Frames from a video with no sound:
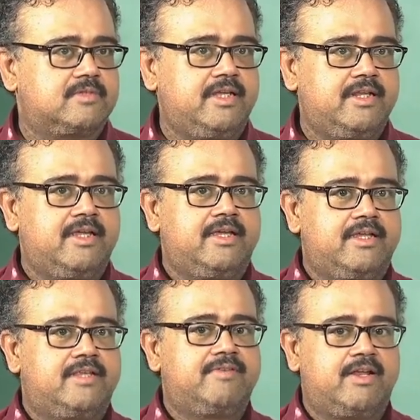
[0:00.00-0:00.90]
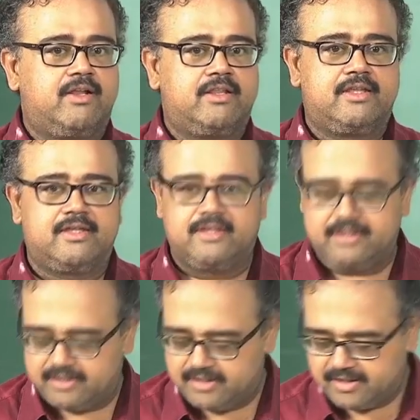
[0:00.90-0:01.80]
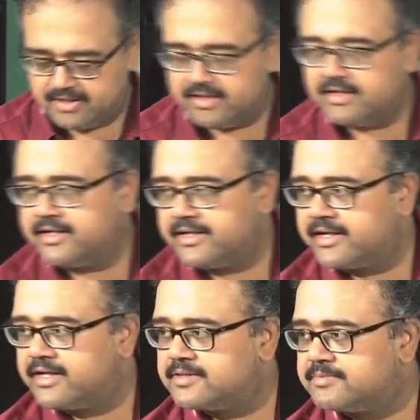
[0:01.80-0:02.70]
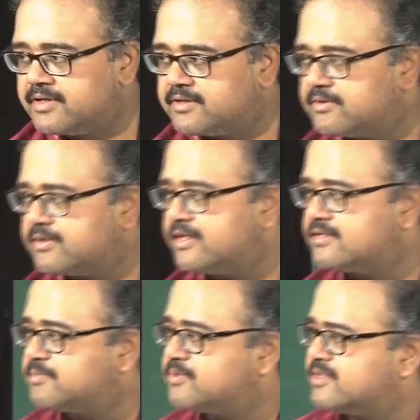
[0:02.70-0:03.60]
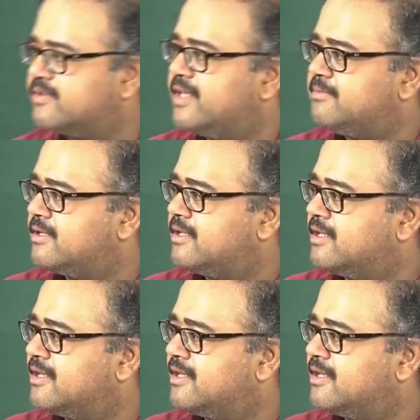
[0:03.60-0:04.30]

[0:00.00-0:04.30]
Okay. Here is where all the linear algebra tutorial is supposed to have helped.